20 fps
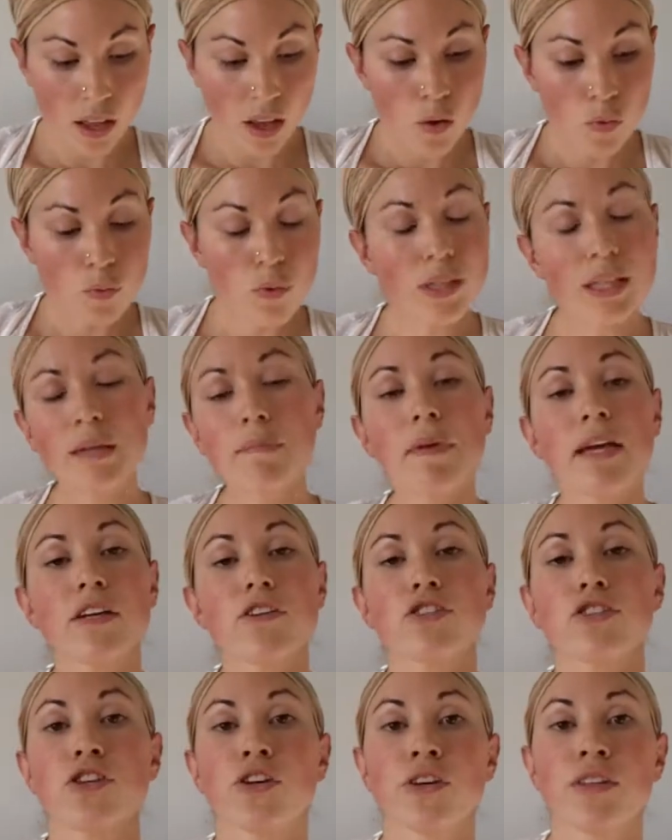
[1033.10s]
really make
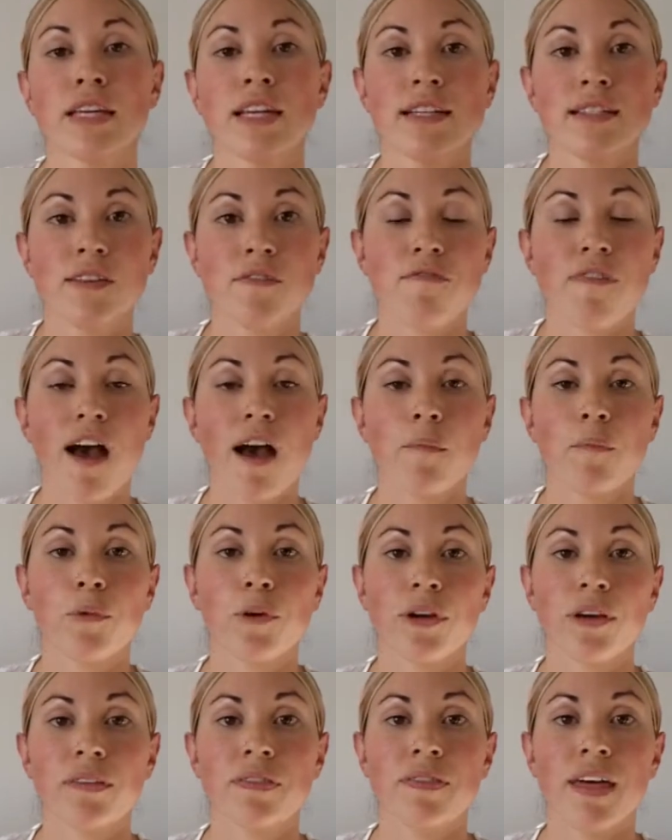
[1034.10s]
sure that it's a
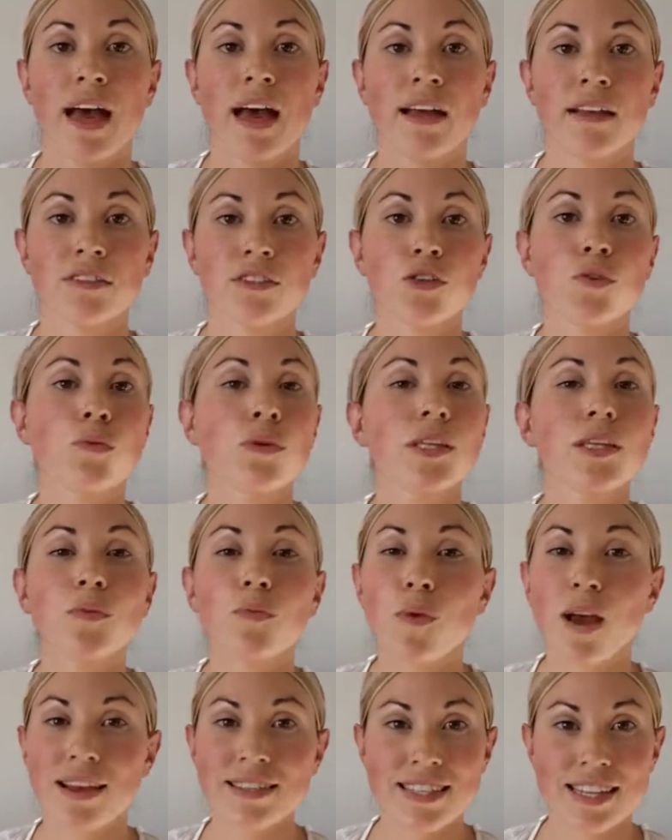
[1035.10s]
fabric that you really
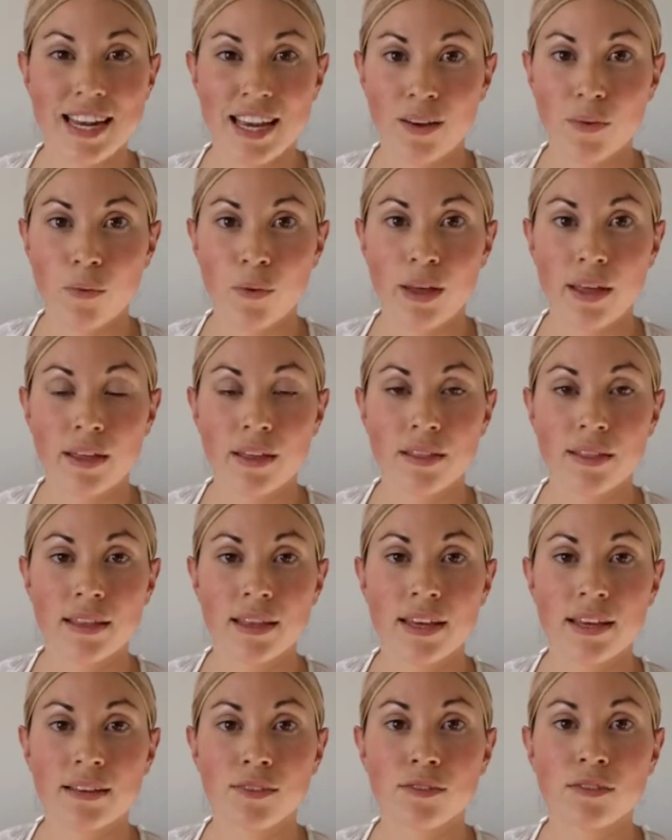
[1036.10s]
resonate with,
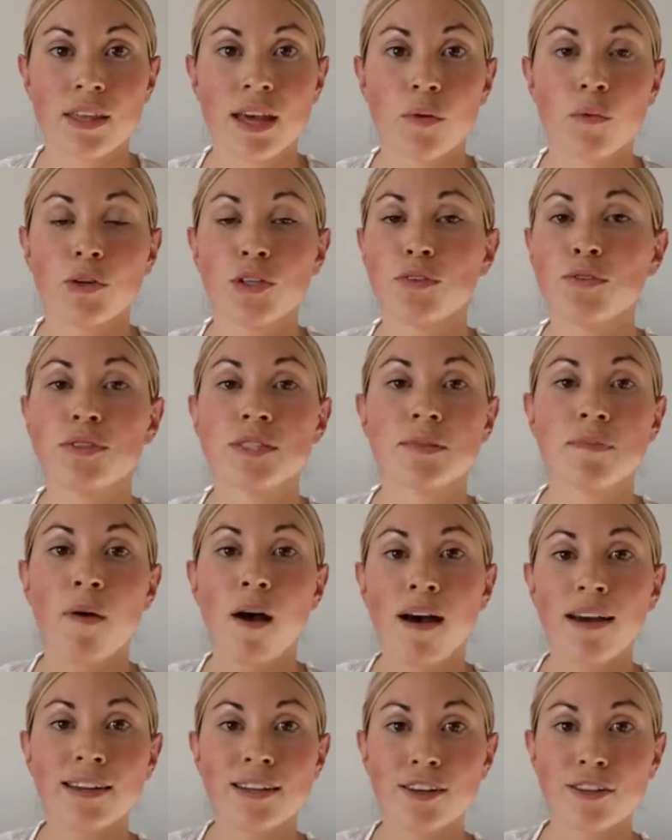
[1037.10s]
that when you
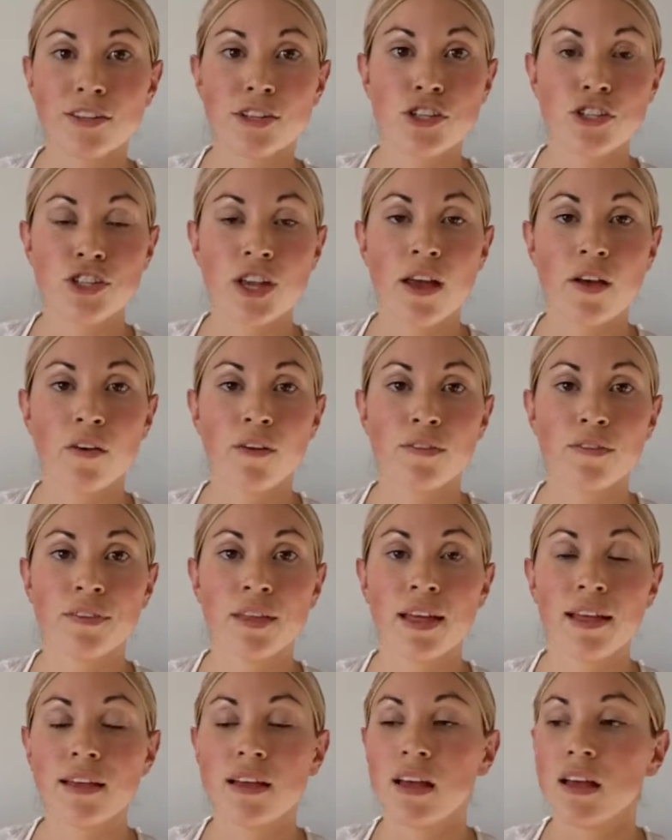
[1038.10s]
spot it on the shelf,
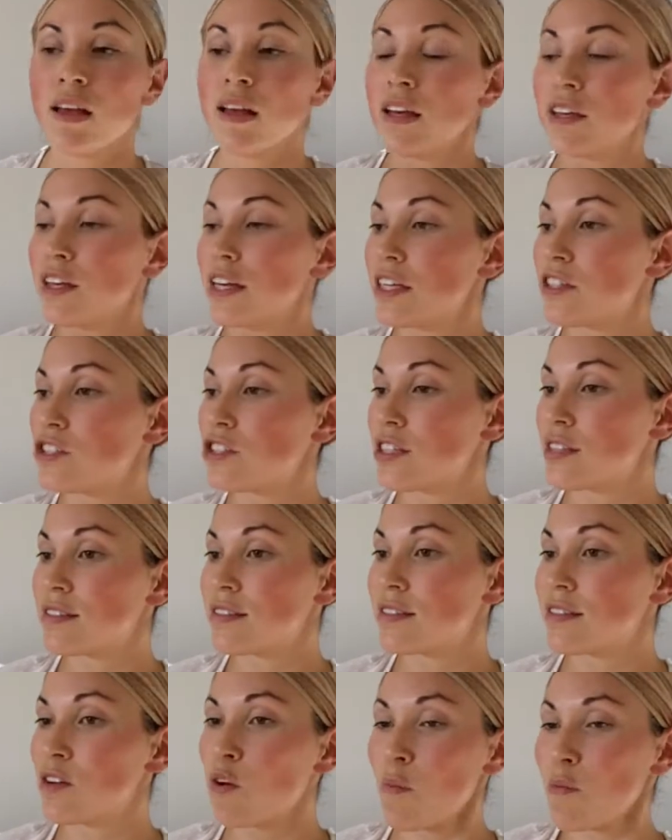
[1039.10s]
that
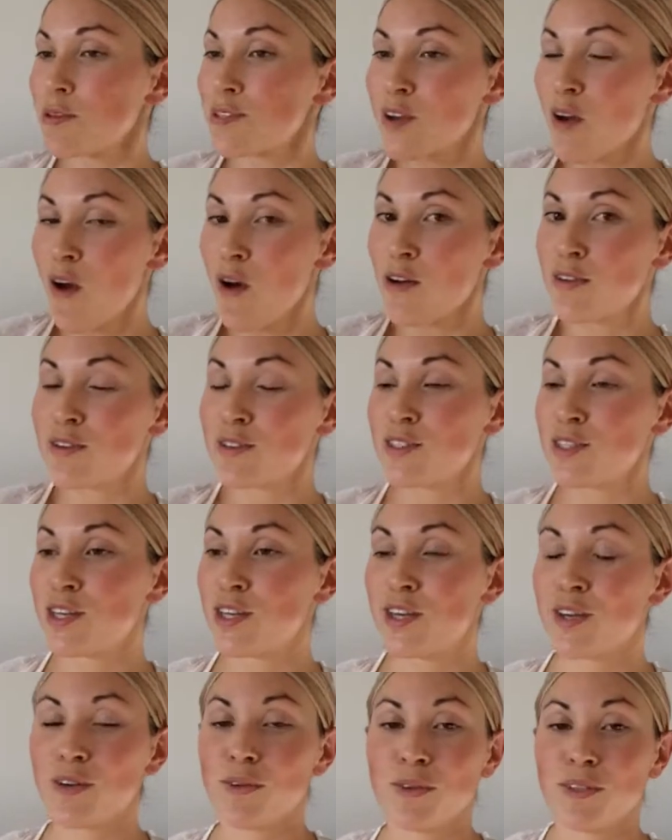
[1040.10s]
it almost calls to
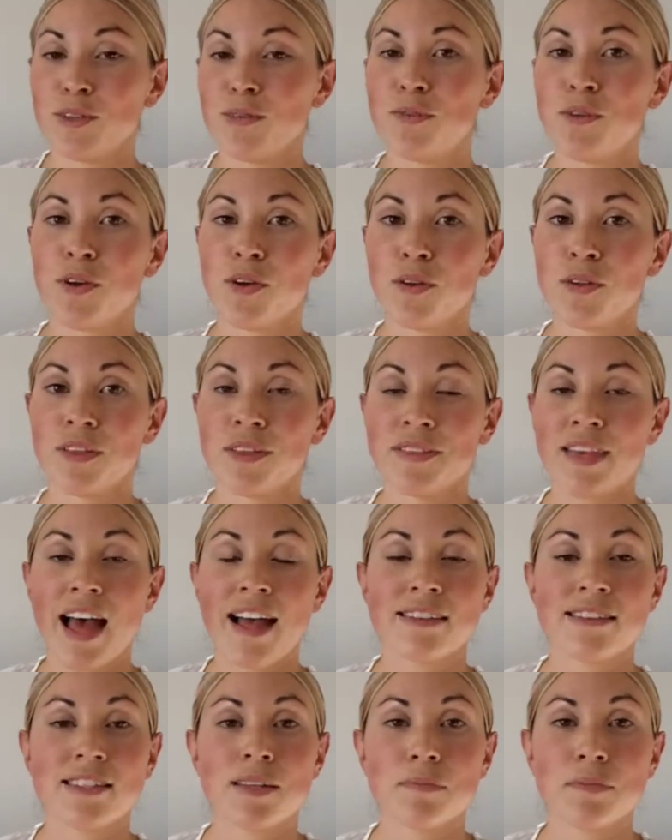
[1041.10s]
you and you know that
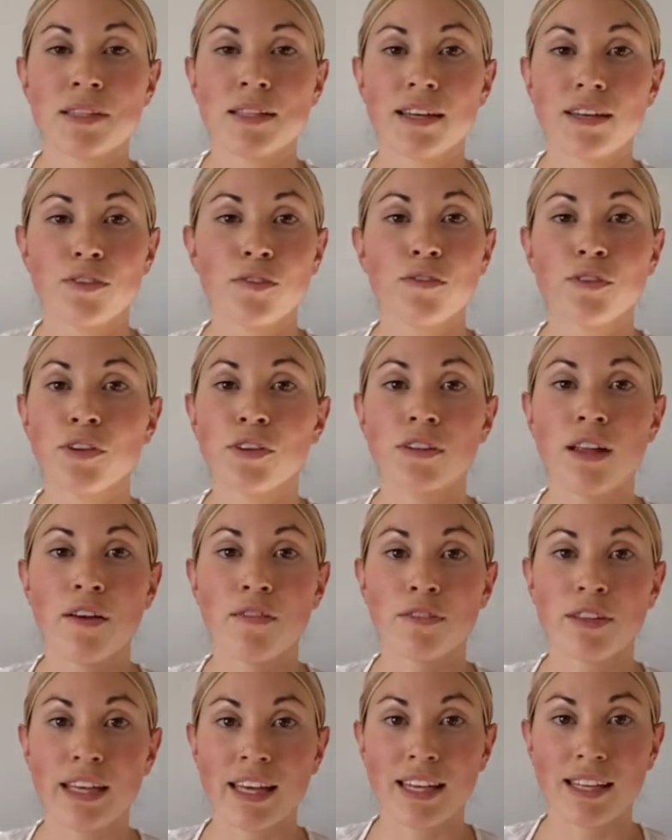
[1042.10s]
that's something that you'd feel
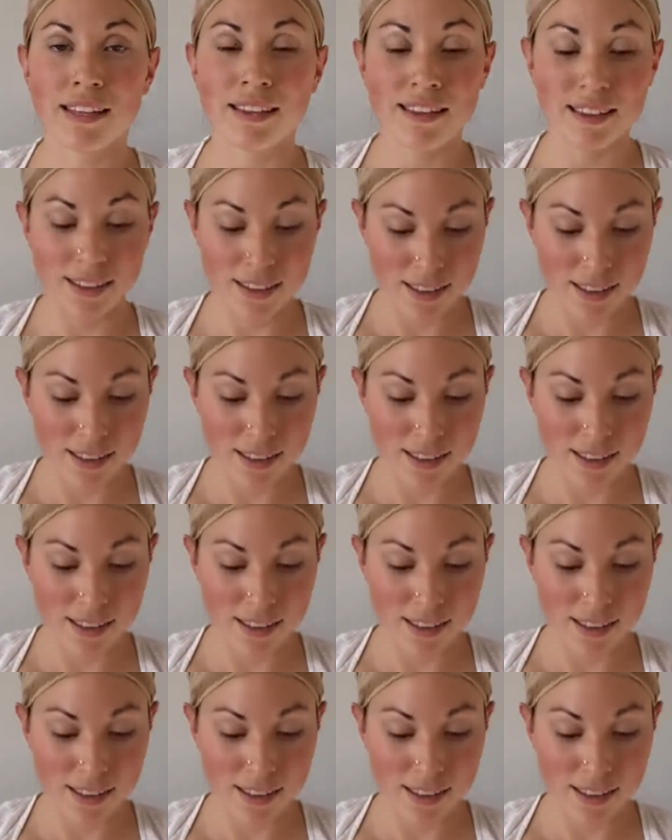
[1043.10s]
lovely in.